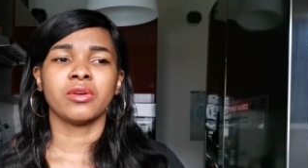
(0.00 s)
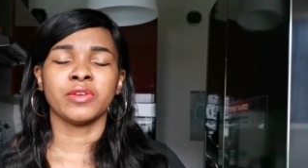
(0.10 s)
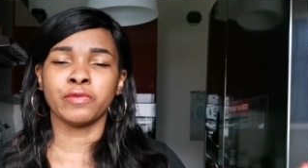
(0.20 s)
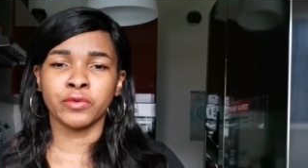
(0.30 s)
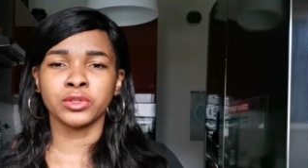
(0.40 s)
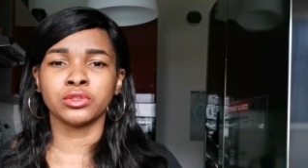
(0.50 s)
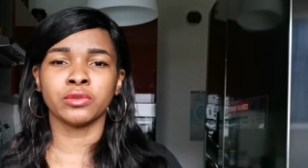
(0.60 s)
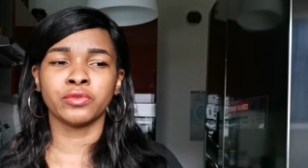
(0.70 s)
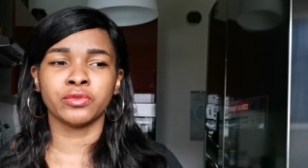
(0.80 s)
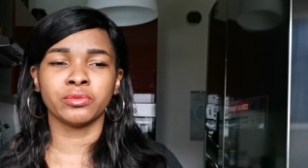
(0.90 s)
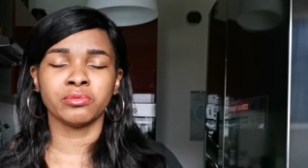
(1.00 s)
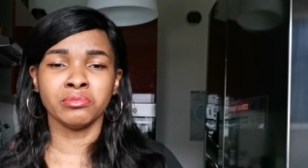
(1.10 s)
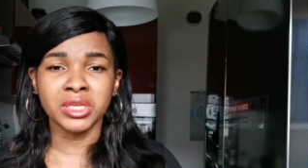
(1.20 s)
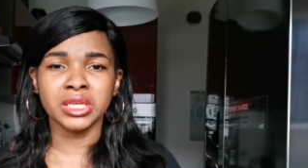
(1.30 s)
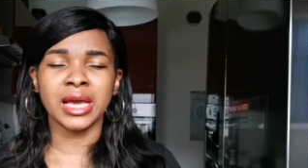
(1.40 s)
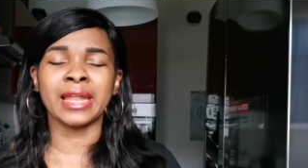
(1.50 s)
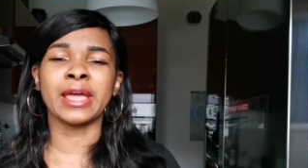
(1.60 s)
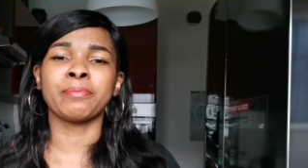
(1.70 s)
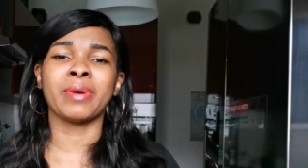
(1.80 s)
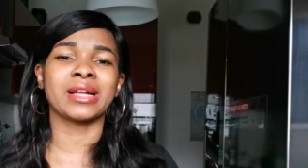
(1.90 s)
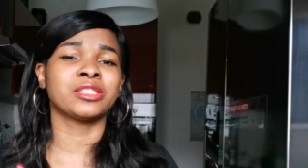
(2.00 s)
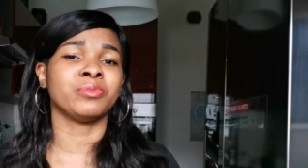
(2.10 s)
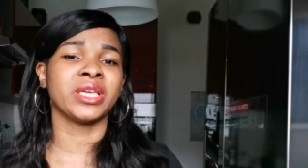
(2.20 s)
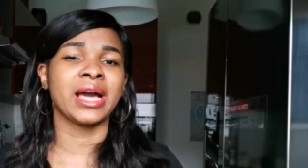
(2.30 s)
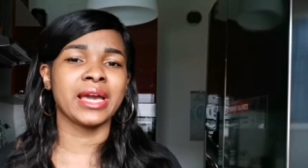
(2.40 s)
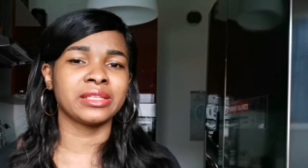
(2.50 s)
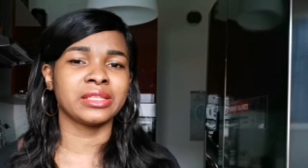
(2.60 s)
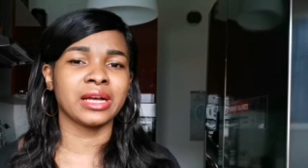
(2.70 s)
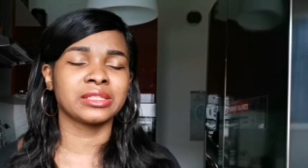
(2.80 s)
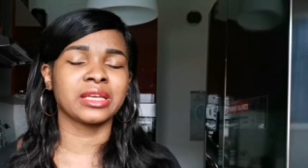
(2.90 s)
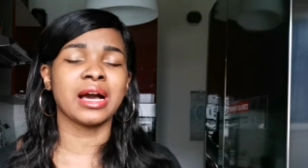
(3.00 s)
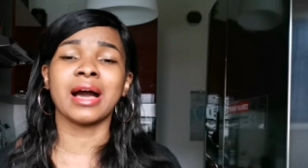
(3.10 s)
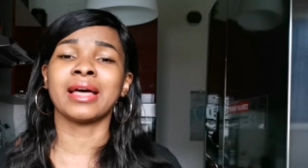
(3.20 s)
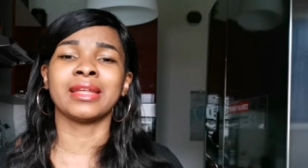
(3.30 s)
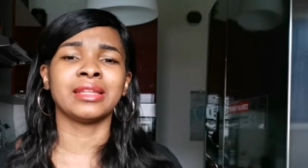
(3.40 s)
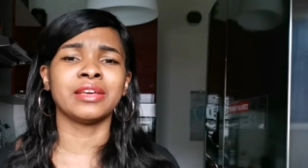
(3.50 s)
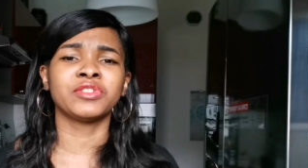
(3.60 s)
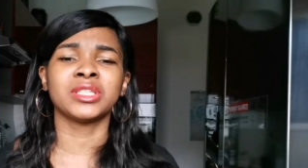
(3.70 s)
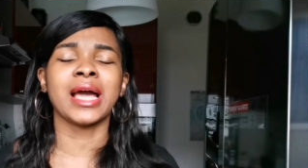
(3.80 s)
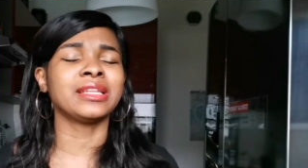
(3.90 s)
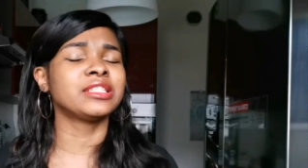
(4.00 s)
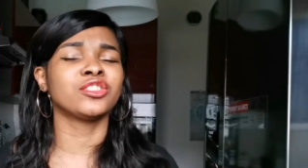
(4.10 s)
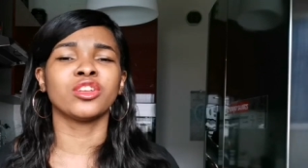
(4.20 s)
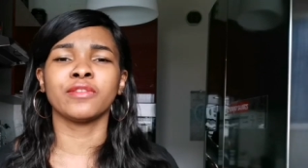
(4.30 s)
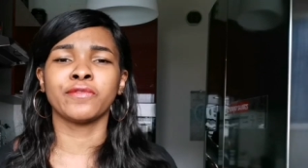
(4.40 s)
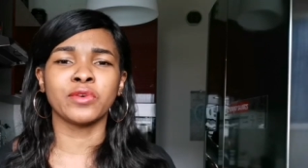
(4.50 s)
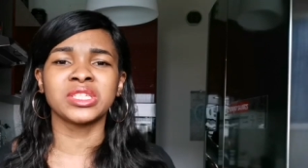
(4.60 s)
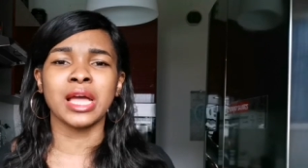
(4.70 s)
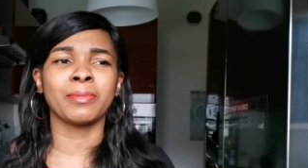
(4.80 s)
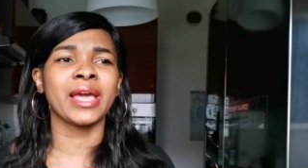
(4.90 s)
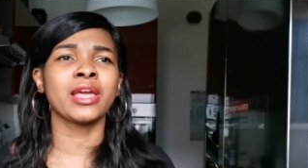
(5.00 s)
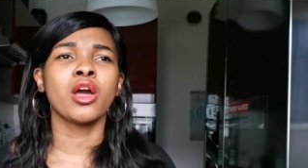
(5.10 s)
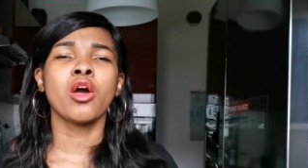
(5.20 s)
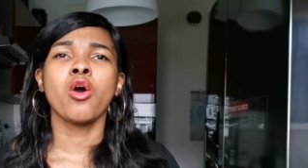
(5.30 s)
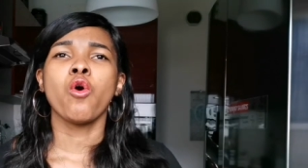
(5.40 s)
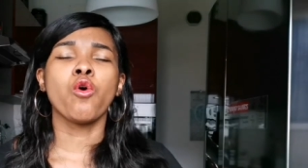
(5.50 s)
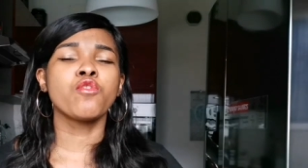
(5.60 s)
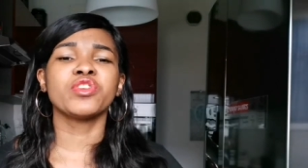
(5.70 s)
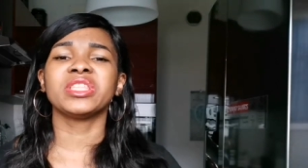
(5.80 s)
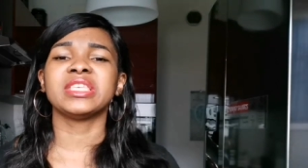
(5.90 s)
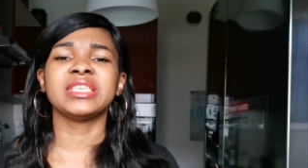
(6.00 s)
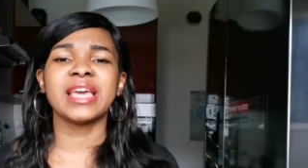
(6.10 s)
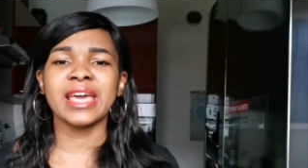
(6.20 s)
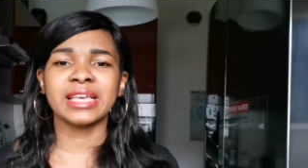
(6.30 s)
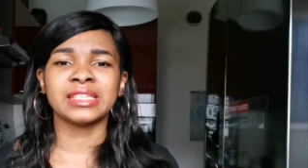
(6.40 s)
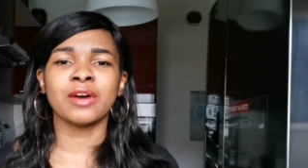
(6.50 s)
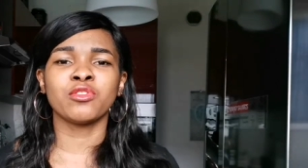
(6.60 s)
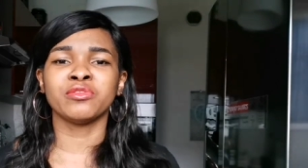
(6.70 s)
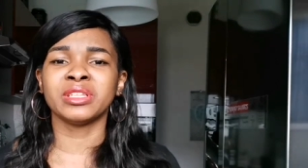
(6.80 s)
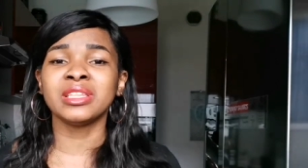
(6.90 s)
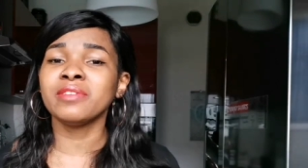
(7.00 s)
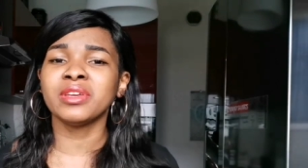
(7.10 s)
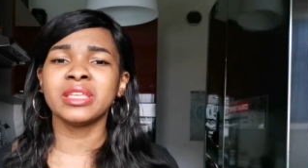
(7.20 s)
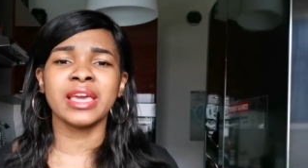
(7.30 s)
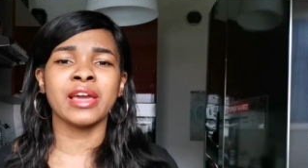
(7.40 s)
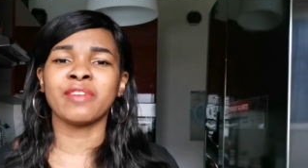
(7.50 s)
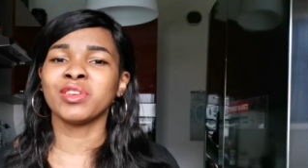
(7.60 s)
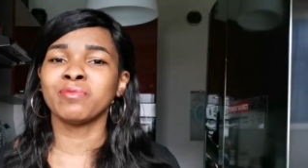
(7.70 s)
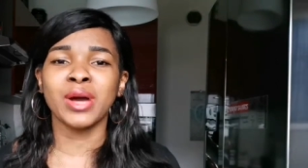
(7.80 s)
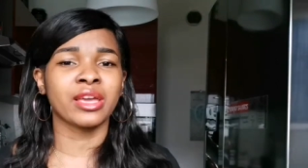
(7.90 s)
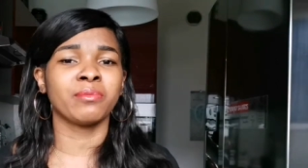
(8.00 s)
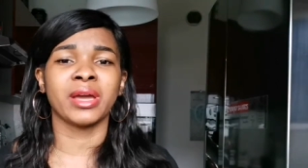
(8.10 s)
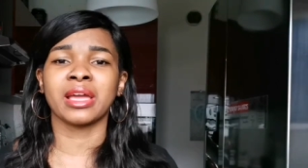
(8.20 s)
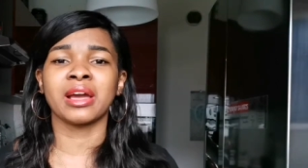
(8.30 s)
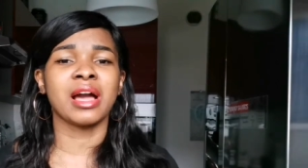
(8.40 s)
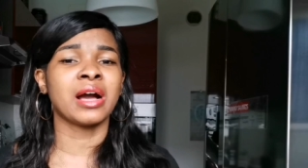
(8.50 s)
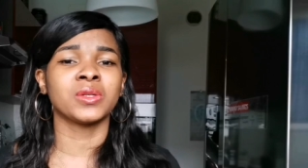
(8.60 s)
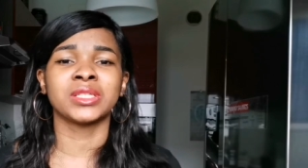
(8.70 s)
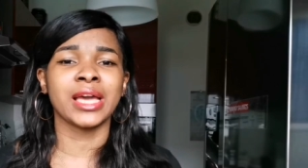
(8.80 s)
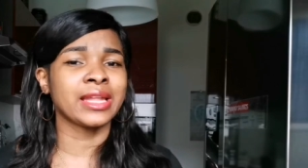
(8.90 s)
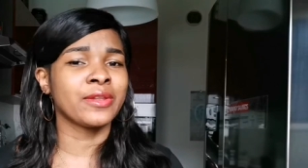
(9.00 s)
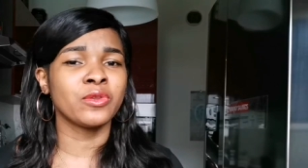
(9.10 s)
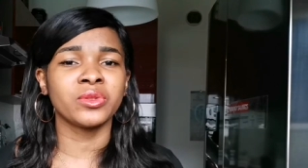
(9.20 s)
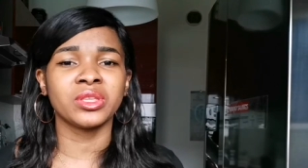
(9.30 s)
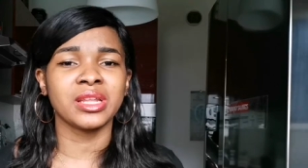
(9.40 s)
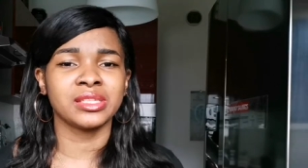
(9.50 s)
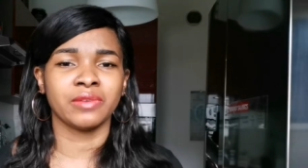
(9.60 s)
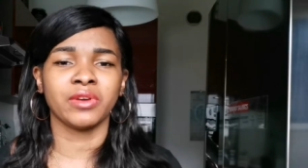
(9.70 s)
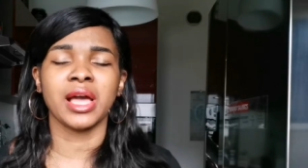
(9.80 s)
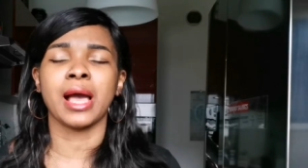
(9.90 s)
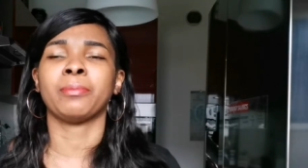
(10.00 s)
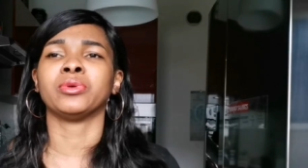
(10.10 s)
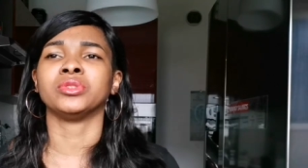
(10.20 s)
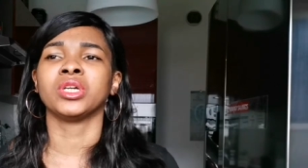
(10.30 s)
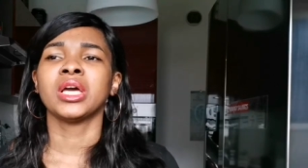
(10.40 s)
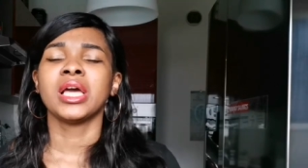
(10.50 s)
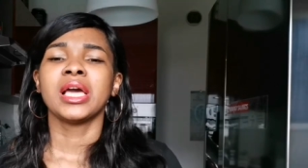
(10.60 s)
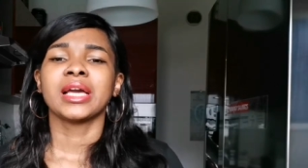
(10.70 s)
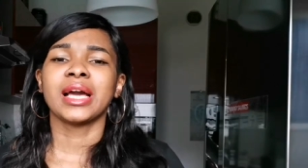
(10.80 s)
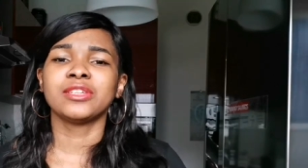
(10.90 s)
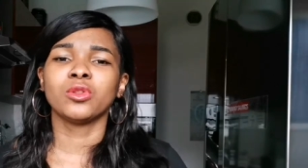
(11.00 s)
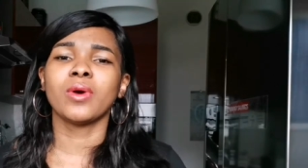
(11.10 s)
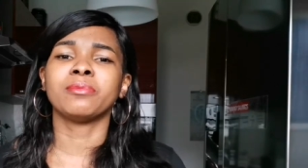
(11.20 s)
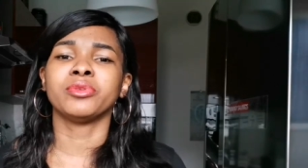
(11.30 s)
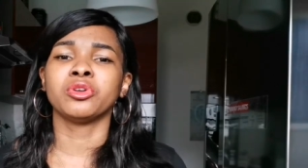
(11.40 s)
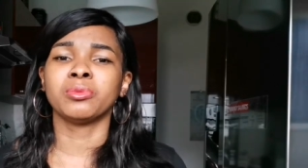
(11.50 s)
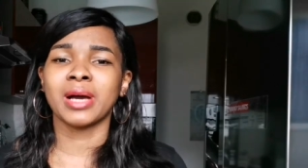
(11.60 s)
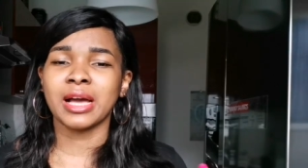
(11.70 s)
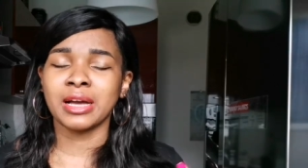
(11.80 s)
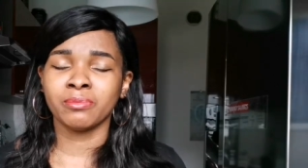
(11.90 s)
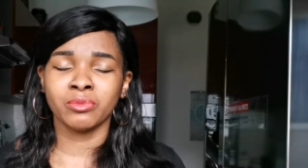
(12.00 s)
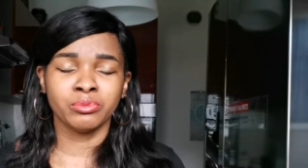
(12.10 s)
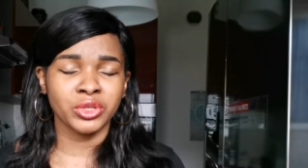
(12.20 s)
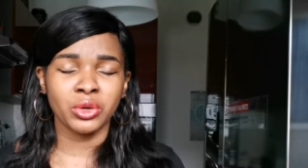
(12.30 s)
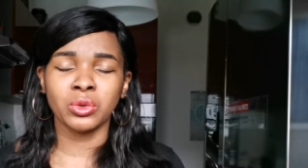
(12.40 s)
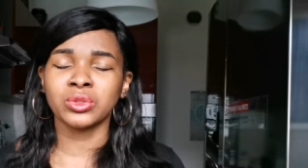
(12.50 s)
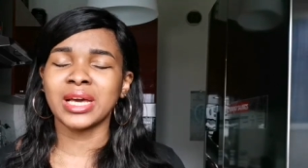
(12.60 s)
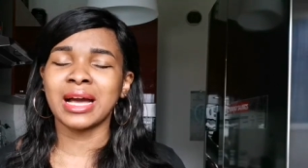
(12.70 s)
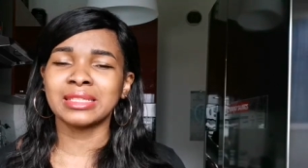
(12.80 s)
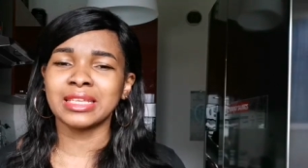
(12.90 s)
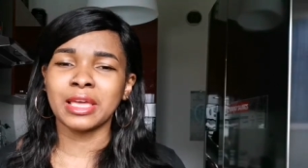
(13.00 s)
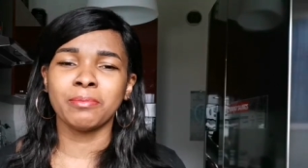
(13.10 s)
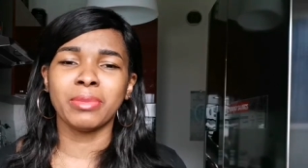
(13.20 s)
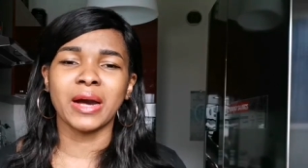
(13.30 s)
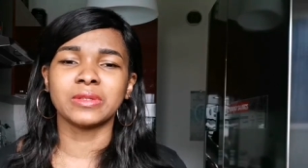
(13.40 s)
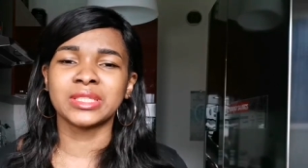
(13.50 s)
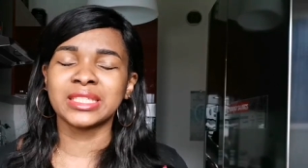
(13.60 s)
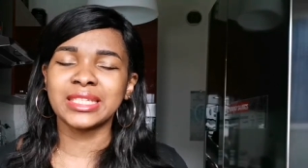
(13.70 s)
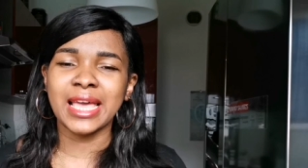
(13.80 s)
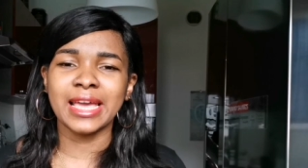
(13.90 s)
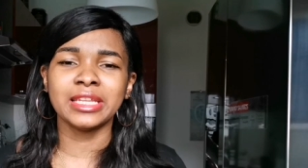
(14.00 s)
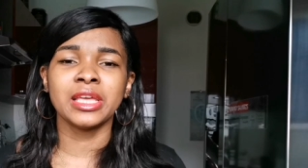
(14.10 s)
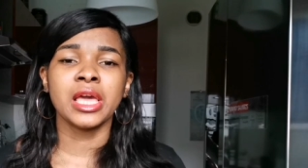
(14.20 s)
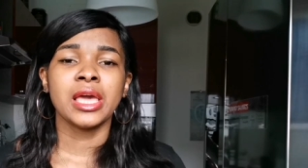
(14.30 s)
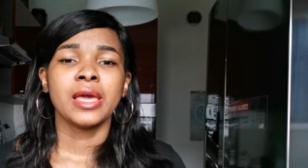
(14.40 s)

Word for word: in front of me and i parked behind that car and i left it there and this is not the first time like over the years that we've been living here i've been parking my car outside and nothing has ever happened guys lo and behold, uh, behold at about 10